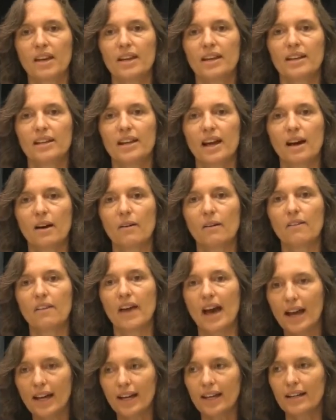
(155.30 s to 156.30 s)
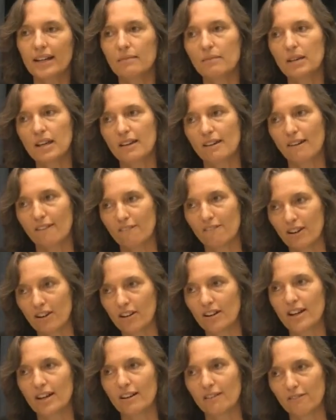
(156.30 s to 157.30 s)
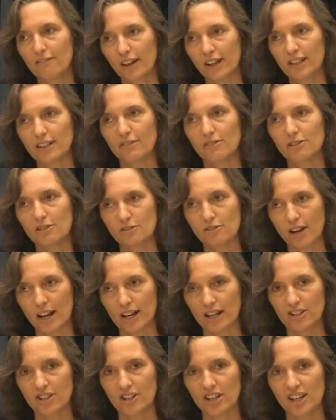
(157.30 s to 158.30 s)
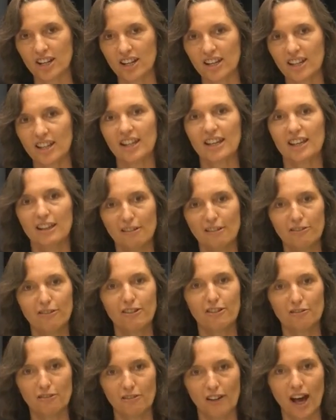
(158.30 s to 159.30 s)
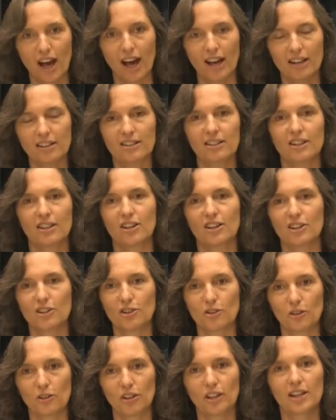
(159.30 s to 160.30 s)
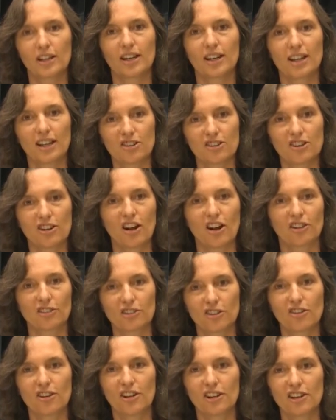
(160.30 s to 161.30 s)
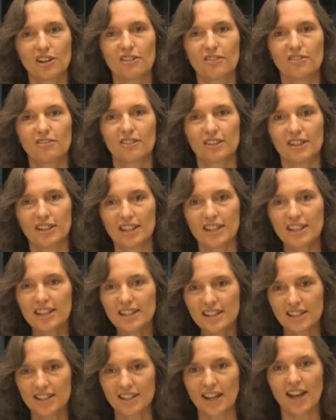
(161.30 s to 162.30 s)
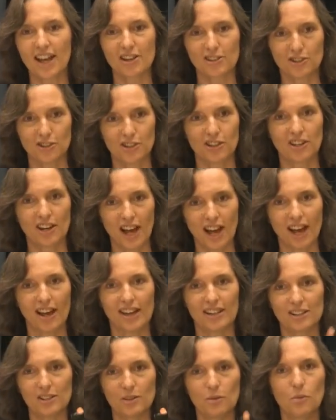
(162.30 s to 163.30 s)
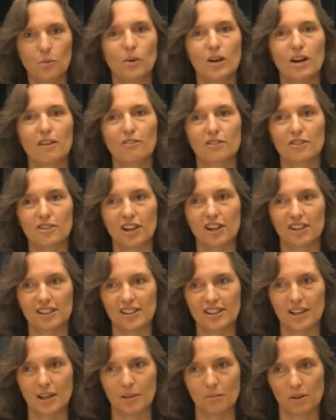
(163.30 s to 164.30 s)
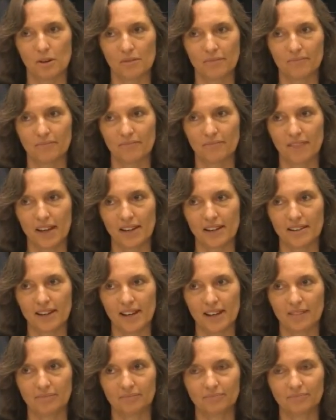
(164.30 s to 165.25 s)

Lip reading: Now, that can be a very effective strategy if, in fact, your litigation alternative is as good as whatever's on the table that day.